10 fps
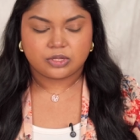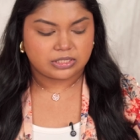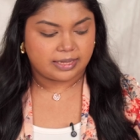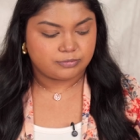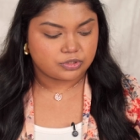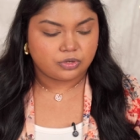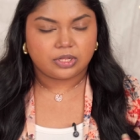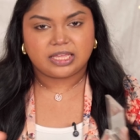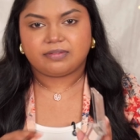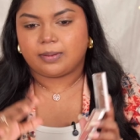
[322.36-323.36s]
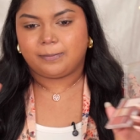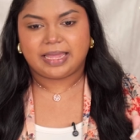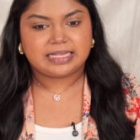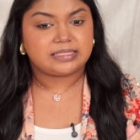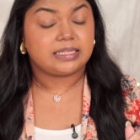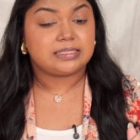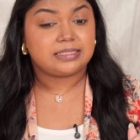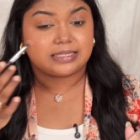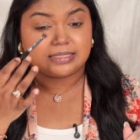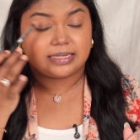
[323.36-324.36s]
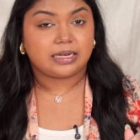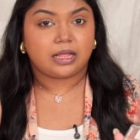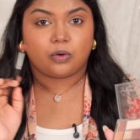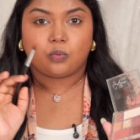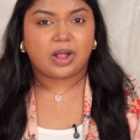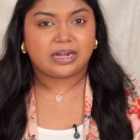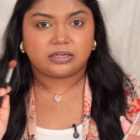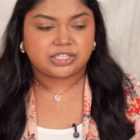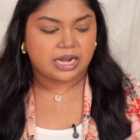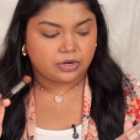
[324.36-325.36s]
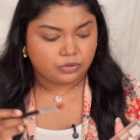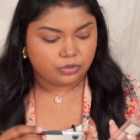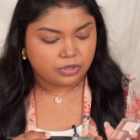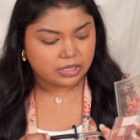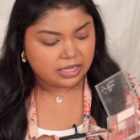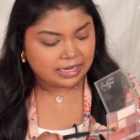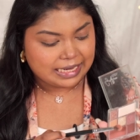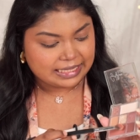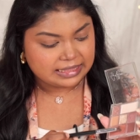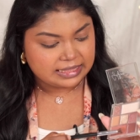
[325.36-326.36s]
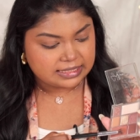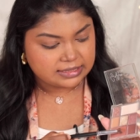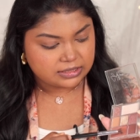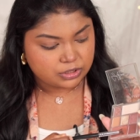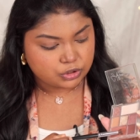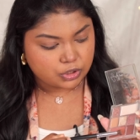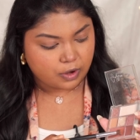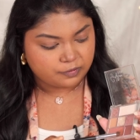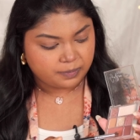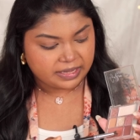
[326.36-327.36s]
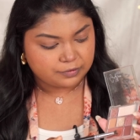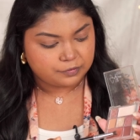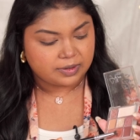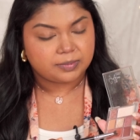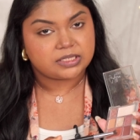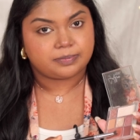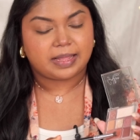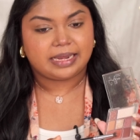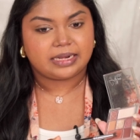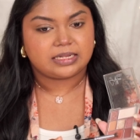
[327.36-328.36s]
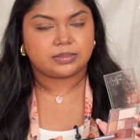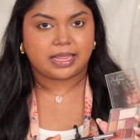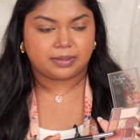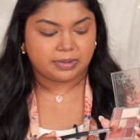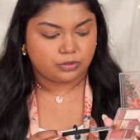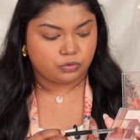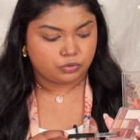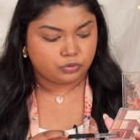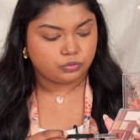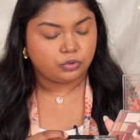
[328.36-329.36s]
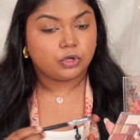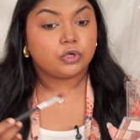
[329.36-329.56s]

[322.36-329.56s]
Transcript: So I'm just going to give a basic just in one shadow look. Like this soft pink from this palette is like my go-to.